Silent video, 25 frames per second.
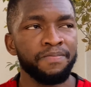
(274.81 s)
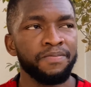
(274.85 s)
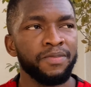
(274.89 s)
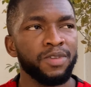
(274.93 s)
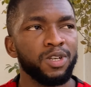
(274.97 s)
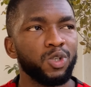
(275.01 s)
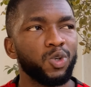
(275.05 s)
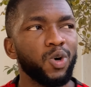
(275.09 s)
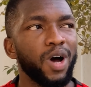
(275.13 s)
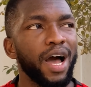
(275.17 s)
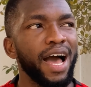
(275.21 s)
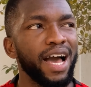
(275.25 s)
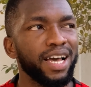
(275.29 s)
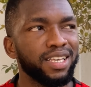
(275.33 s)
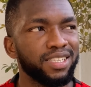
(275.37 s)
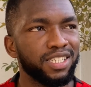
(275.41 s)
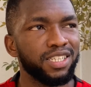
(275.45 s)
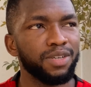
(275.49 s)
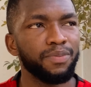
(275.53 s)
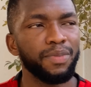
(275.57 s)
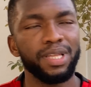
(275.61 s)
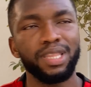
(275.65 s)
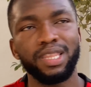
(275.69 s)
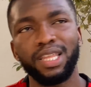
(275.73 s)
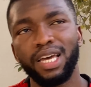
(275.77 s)
So I asked
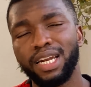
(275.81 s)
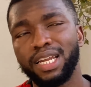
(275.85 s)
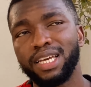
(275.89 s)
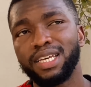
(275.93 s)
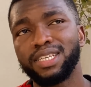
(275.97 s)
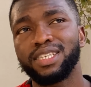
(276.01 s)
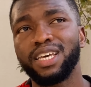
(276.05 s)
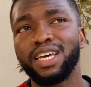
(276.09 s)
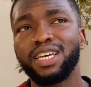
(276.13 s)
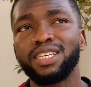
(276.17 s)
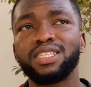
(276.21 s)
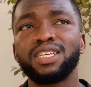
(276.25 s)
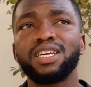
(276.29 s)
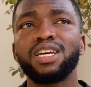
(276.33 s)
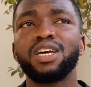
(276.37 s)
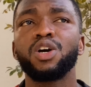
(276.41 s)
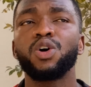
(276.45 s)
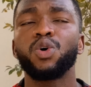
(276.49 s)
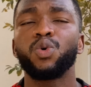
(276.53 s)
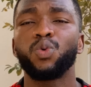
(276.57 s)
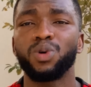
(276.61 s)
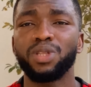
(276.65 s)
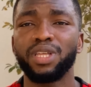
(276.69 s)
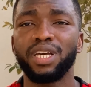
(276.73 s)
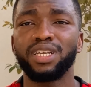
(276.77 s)
him, and then he says
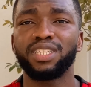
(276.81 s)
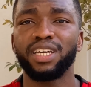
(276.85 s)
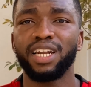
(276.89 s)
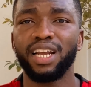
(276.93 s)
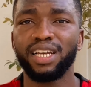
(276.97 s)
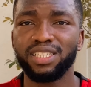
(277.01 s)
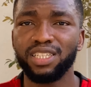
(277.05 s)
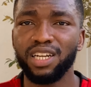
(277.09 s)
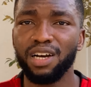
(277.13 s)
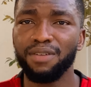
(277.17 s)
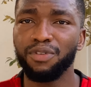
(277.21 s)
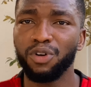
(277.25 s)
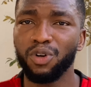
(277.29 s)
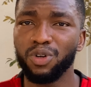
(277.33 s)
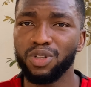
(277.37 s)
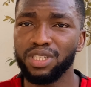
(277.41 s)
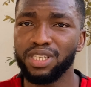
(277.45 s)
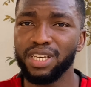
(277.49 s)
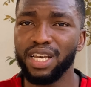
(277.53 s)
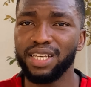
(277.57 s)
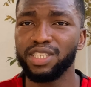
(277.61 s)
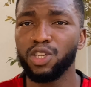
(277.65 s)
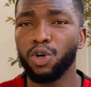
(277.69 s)
with the international volunteers,